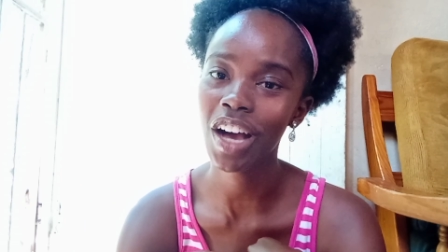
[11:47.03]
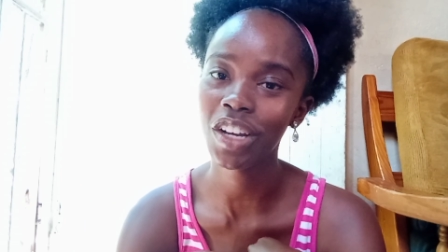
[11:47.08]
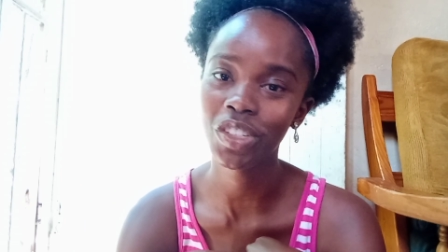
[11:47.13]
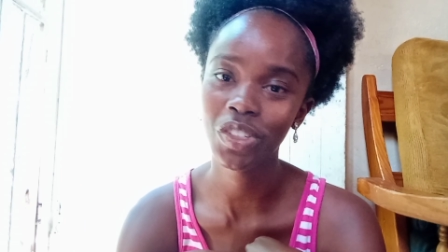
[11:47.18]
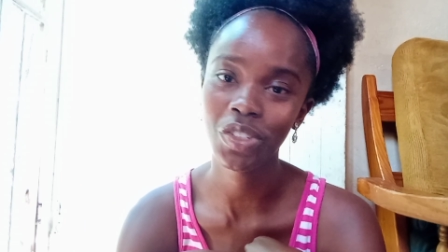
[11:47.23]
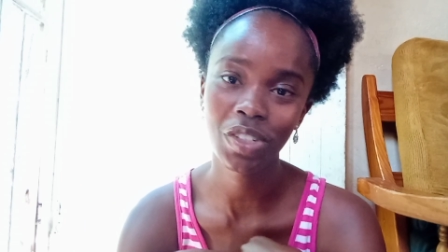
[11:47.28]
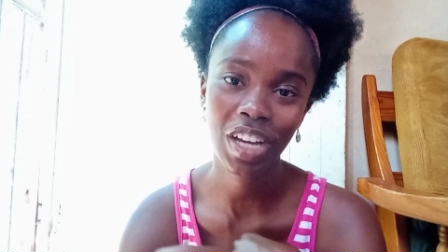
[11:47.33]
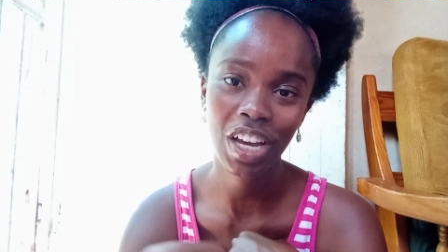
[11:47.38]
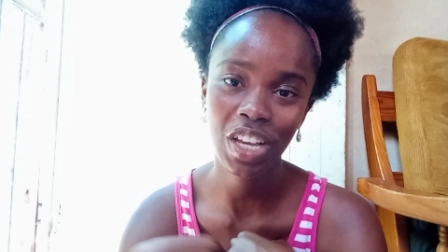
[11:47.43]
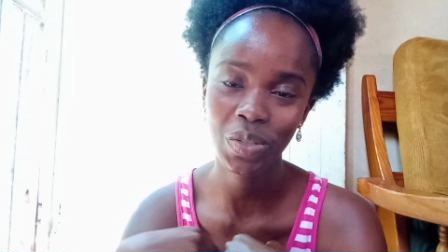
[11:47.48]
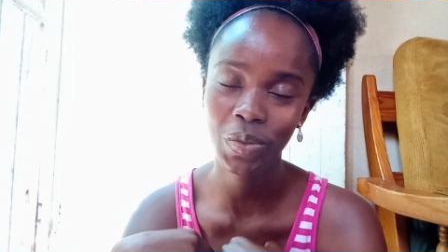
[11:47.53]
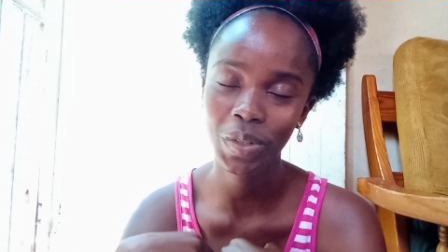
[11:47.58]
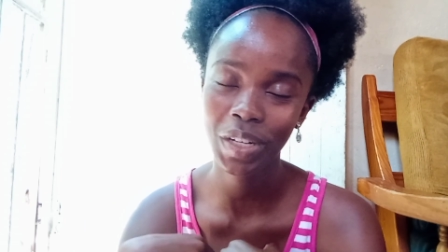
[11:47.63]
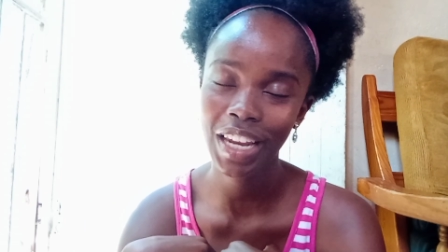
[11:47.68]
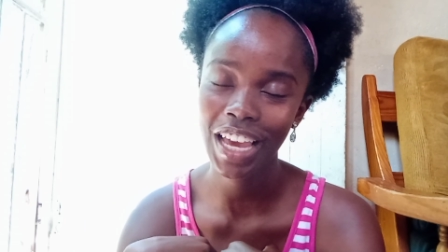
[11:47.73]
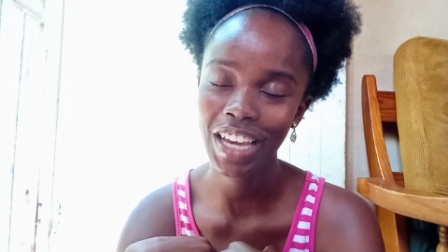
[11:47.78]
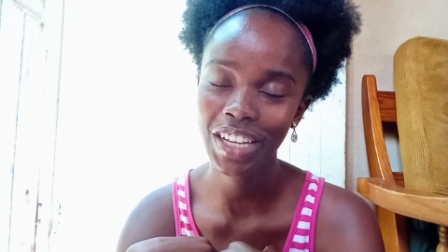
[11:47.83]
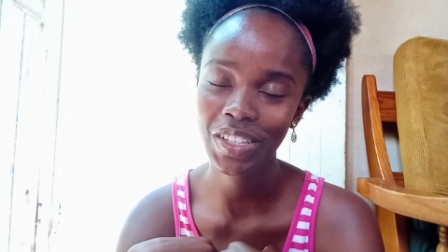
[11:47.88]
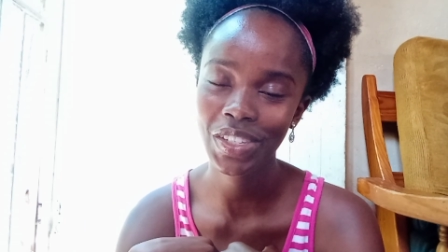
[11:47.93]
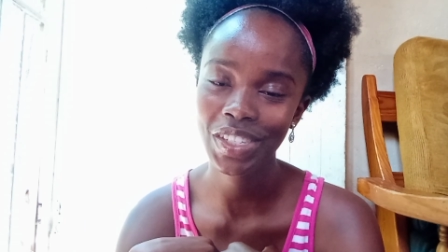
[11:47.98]
else you guys would
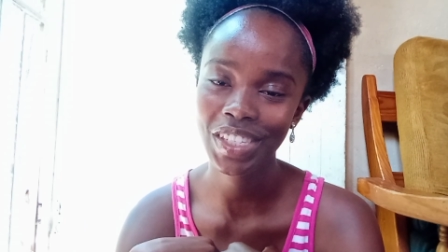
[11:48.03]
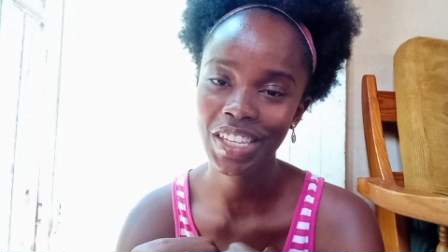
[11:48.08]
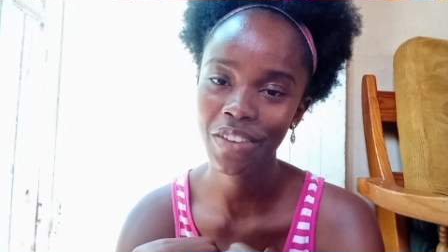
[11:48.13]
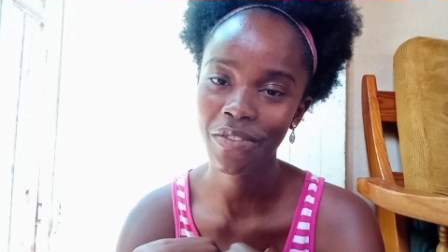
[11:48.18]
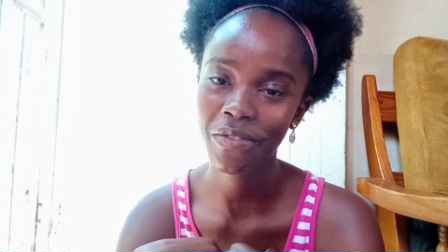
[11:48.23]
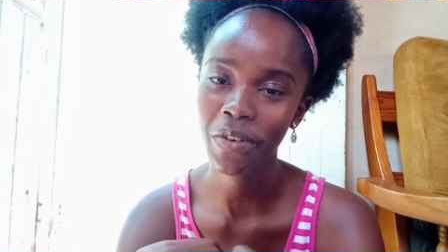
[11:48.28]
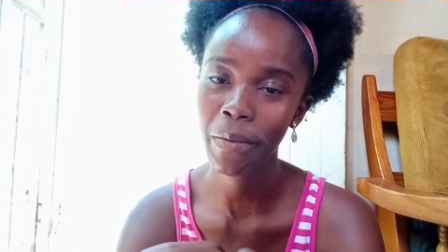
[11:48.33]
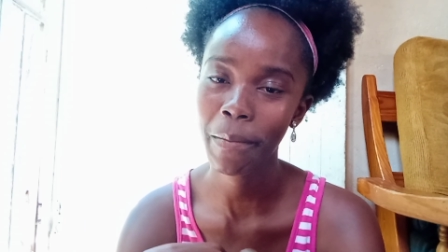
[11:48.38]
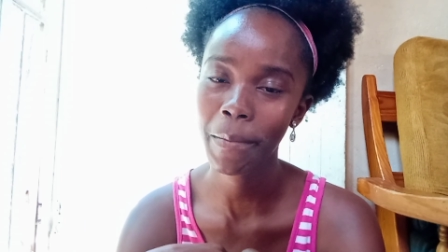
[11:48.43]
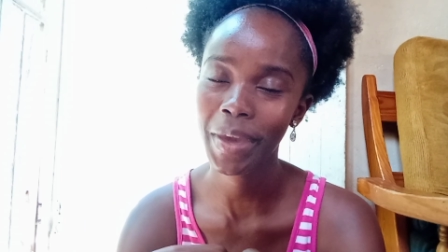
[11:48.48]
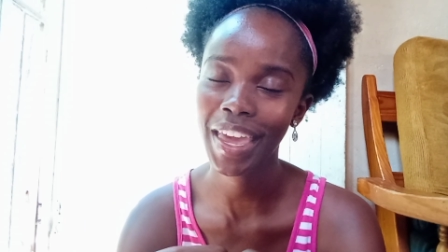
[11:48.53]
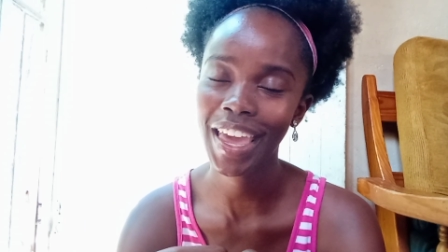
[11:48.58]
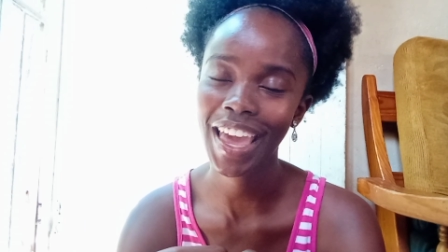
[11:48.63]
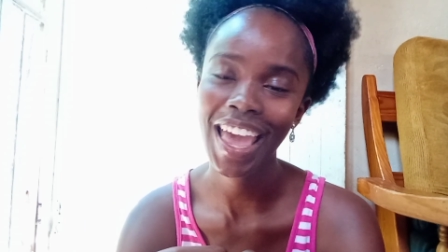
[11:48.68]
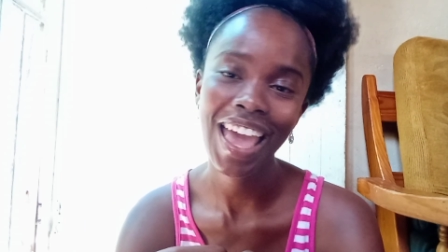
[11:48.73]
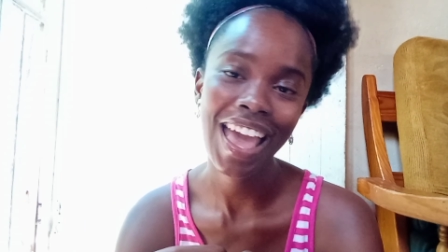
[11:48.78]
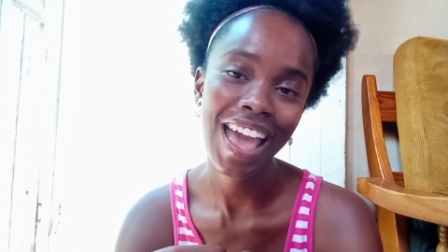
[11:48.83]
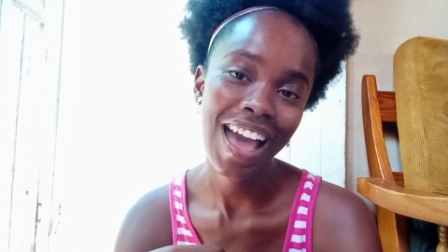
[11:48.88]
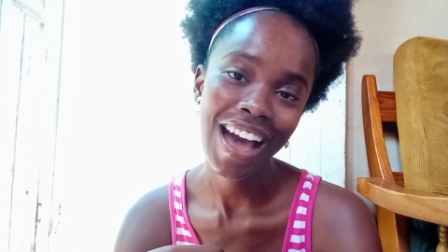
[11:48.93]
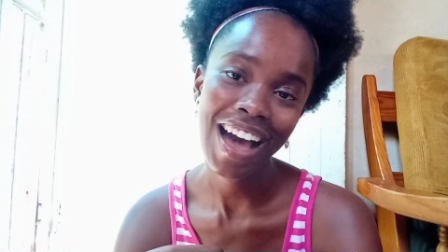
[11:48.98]
like to see from me.
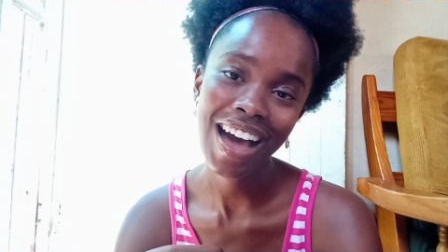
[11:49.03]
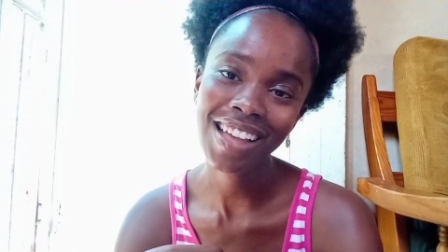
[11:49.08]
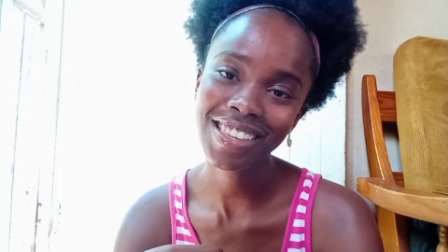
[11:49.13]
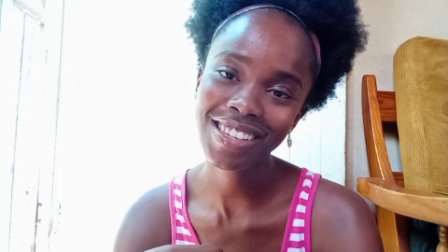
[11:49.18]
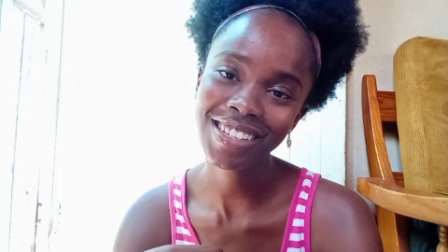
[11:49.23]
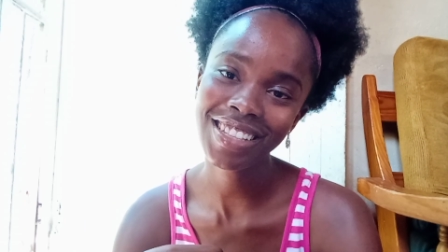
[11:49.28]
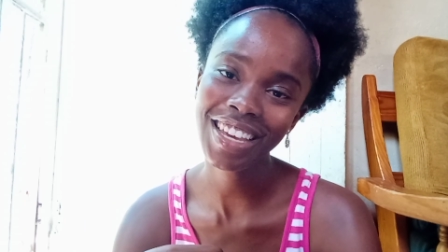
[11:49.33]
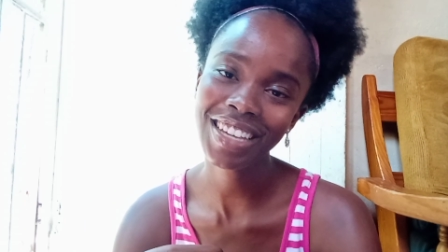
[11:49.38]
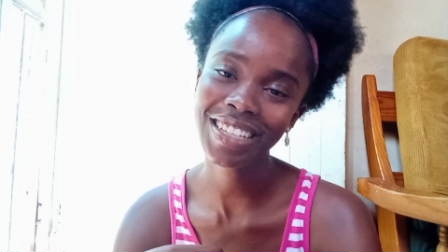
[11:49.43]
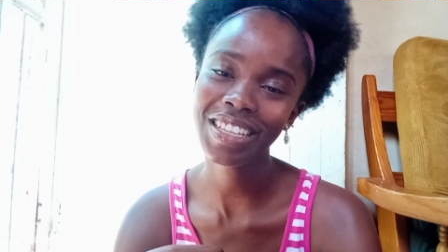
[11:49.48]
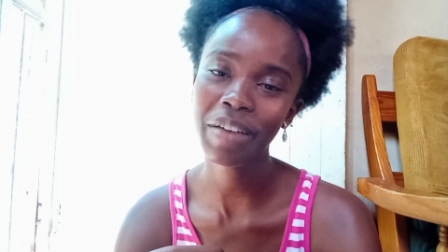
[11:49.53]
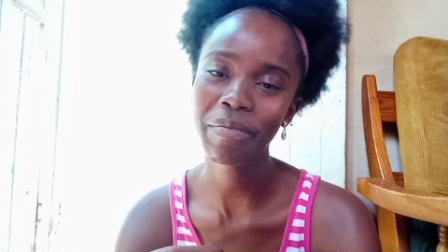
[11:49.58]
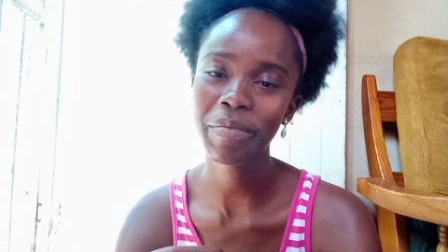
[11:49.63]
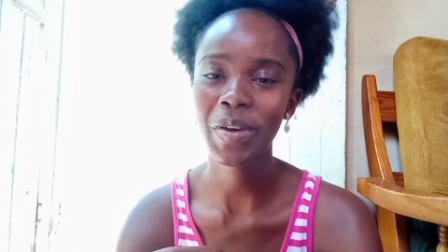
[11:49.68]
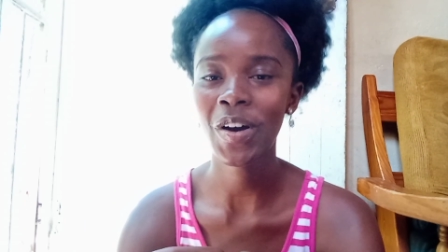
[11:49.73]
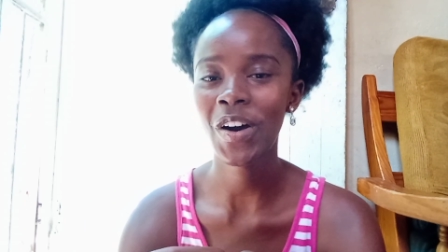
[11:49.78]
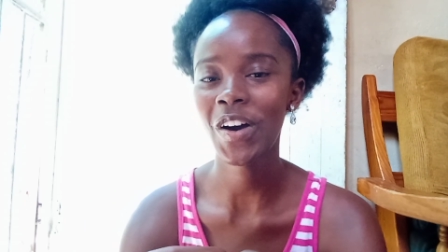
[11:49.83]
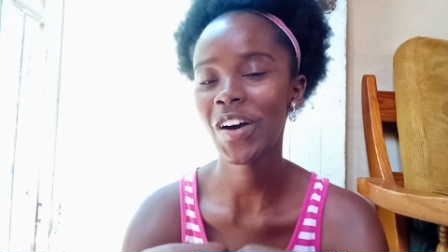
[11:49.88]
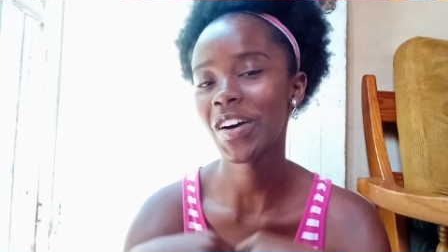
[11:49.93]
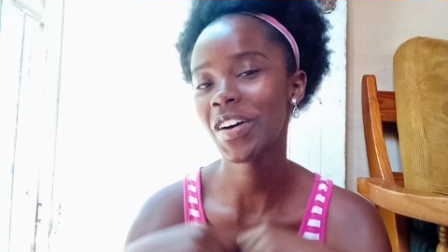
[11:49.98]
Until next time,
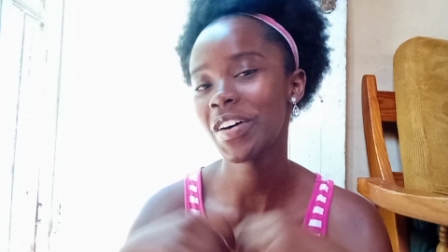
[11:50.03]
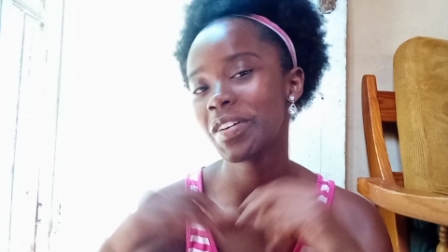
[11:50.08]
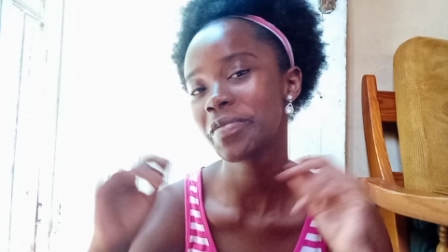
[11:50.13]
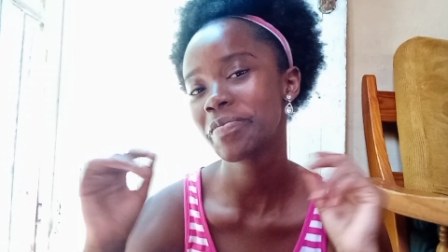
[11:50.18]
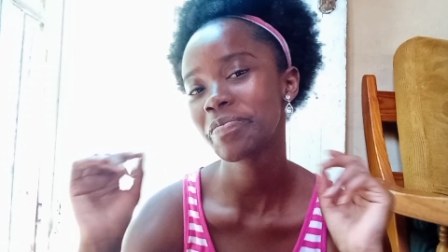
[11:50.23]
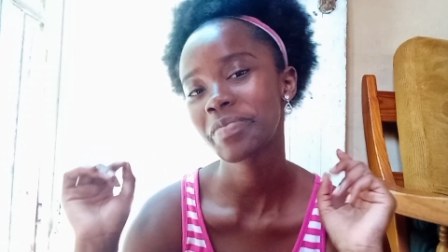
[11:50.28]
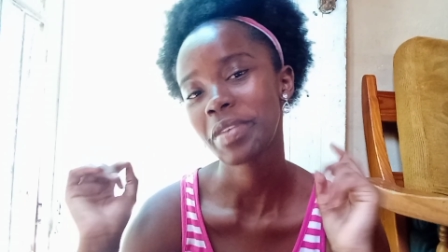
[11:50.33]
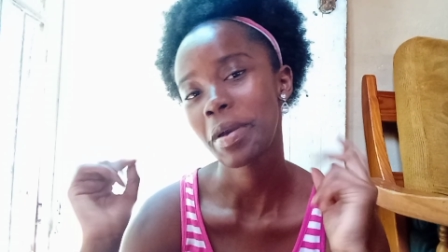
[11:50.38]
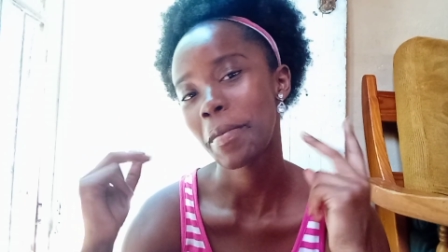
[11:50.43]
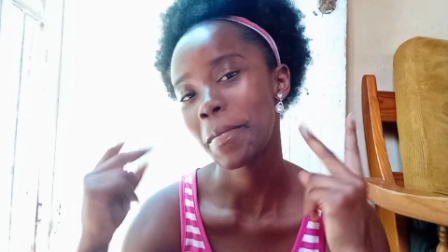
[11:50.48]
y'all.